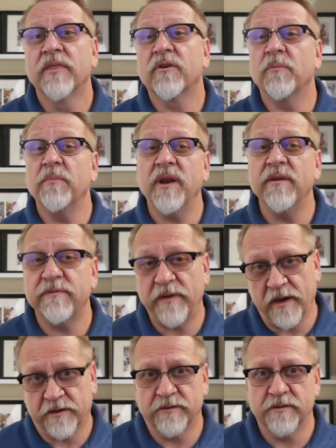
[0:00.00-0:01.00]
There are many
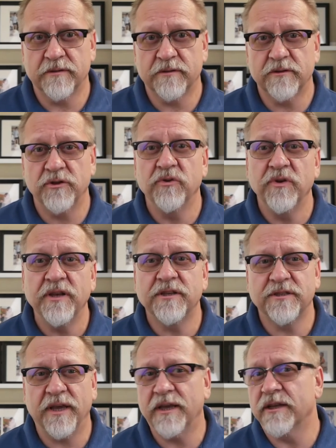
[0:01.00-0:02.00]
factors you need to
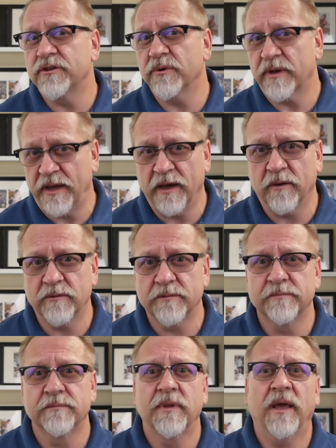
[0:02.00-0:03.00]
take into account
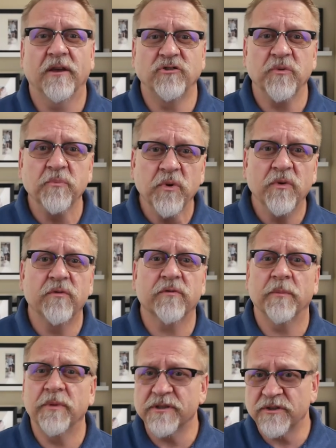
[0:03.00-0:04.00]
as you move
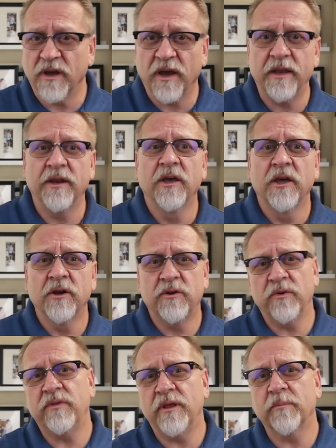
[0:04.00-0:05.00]
from design
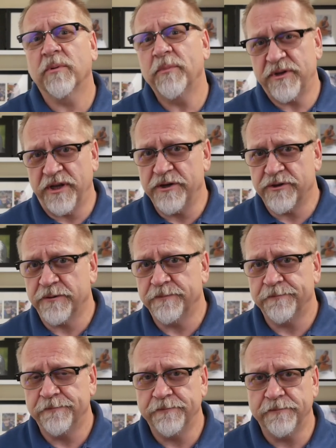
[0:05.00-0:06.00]
to the implementation.
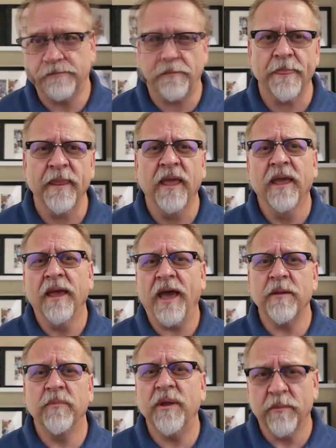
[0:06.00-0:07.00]

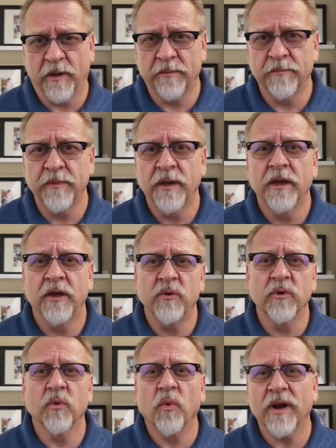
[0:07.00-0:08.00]
At minimum, you
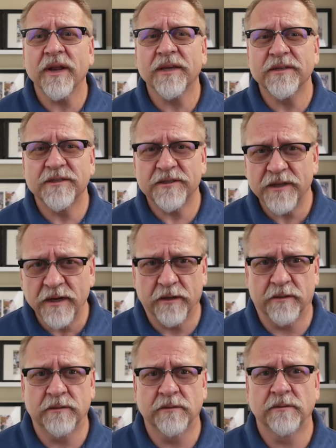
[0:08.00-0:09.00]
will want to
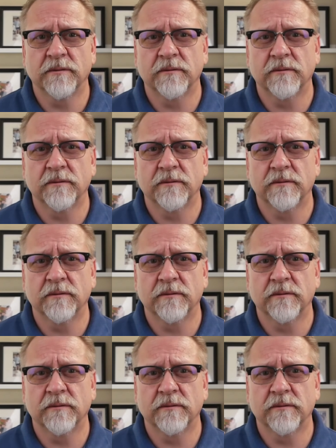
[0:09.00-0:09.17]
consider